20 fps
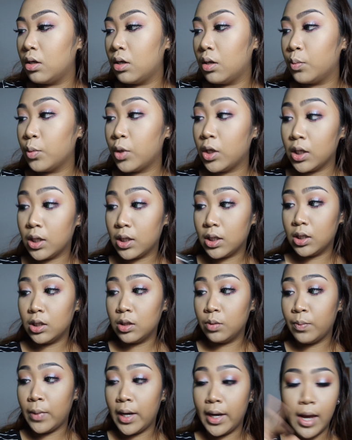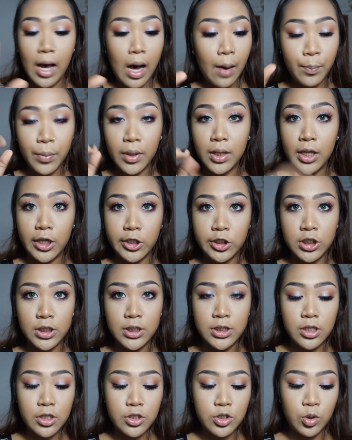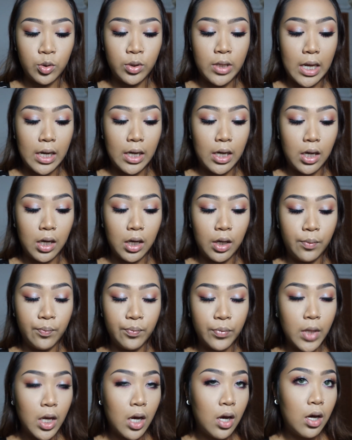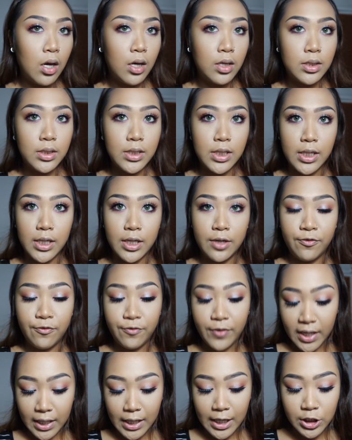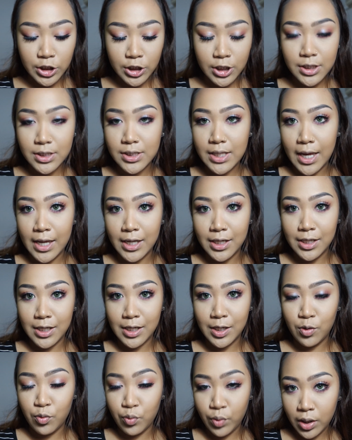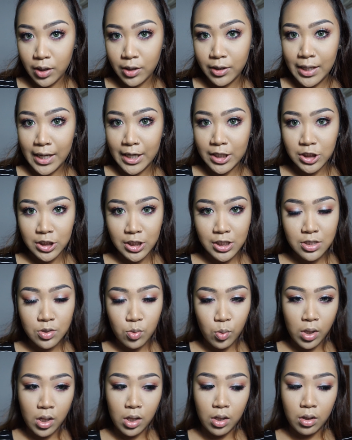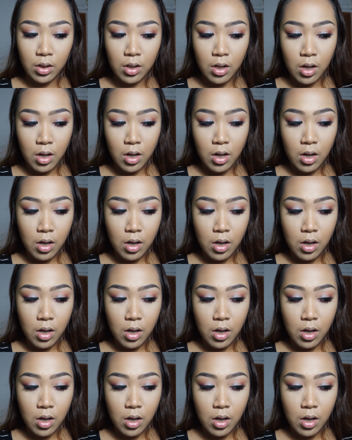Now I'm gonna curl my upper lashes so that the fake lashes and the real lashes will